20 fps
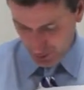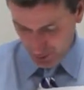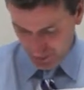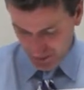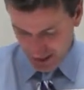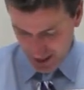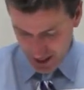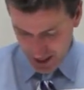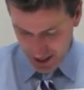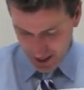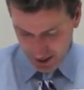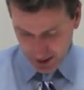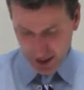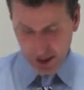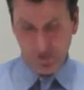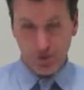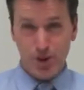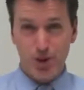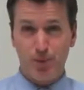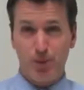will be
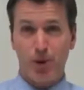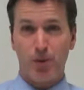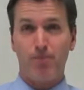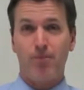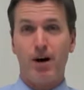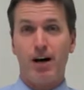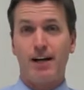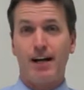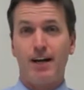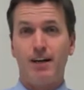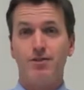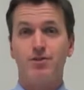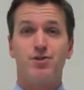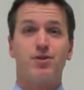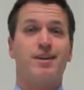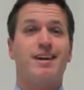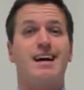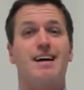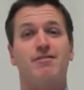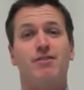coverage per bucket,
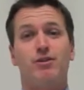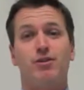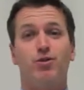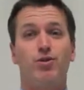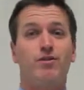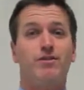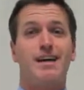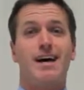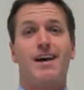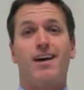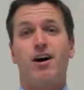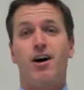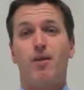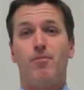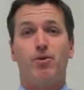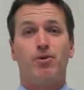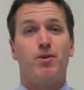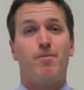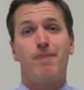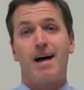so they'd have to look that
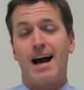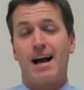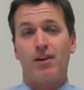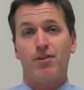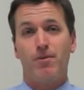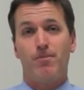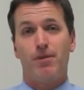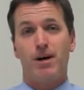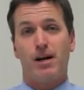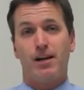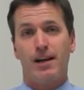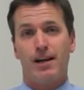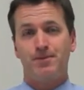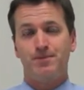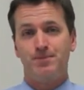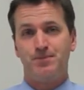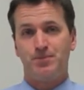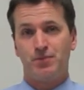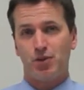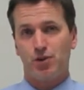up on the back of the bucket.
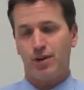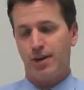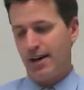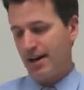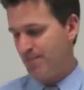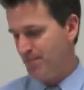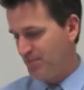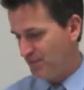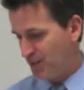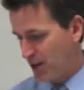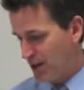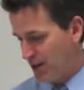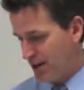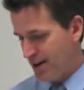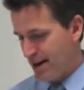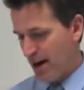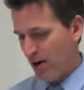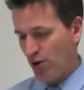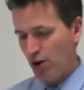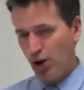Okay?
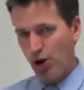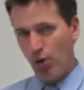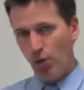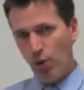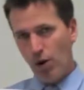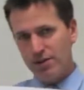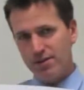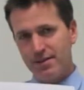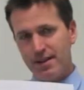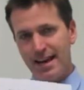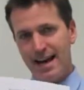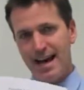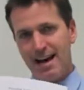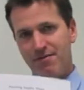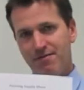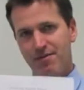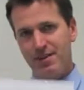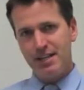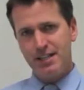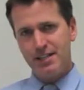Now, once they
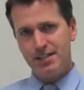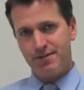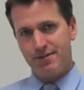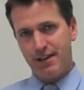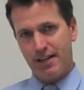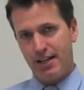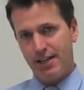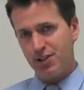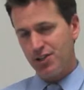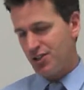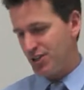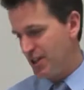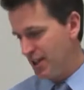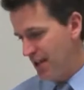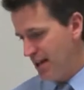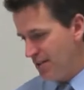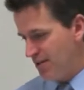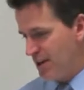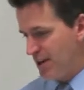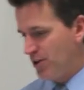have this finished,
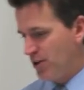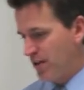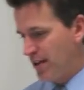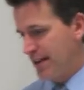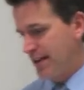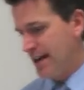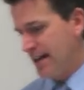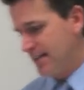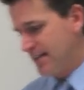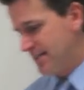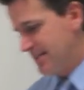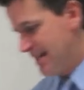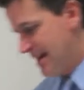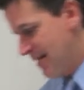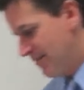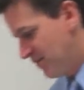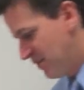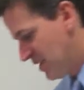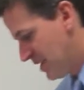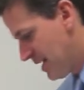they go to the next
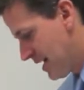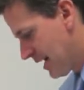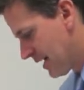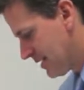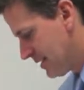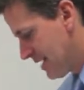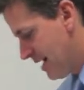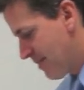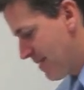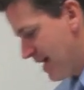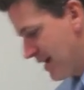step. The next step